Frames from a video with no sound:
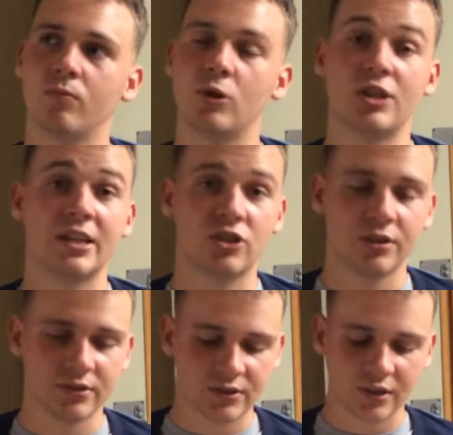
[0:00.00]

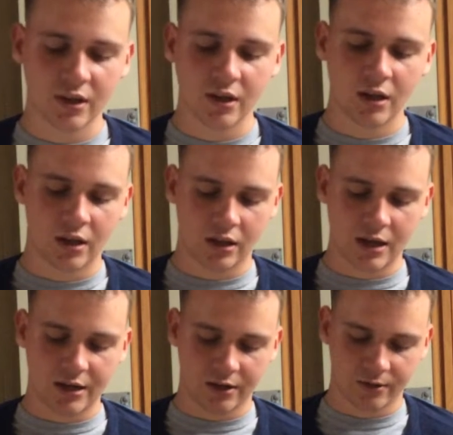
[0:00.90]
projections, a
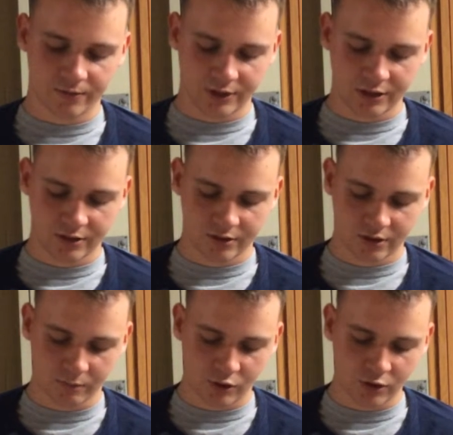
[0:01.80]
lot of
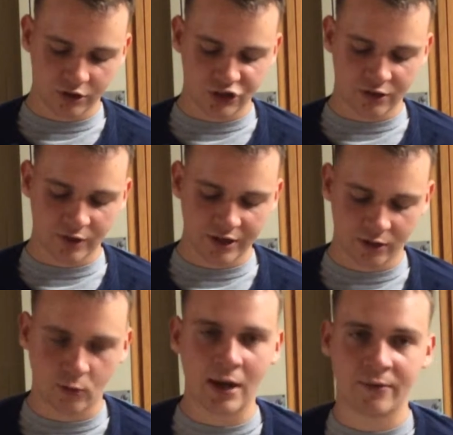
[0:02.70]

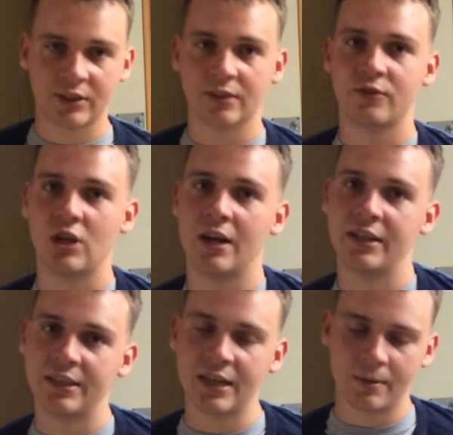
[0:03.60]
computer-generated graphics of
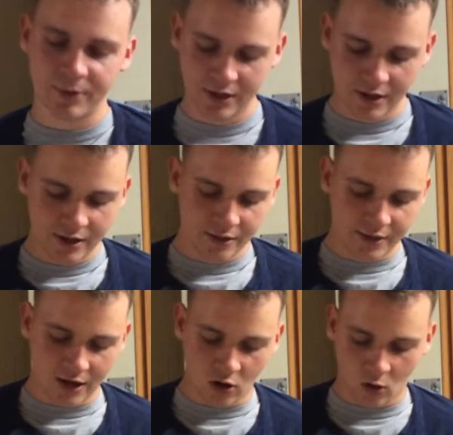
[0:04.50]
Johnny Depp
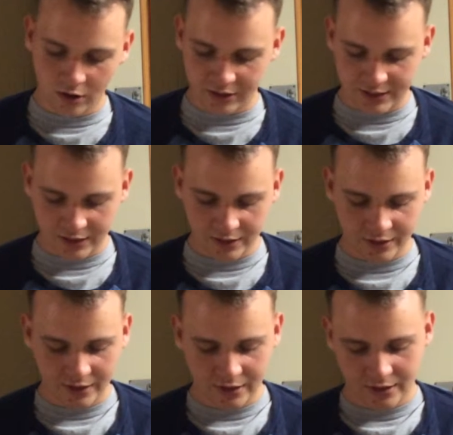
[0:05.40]
that aren't done,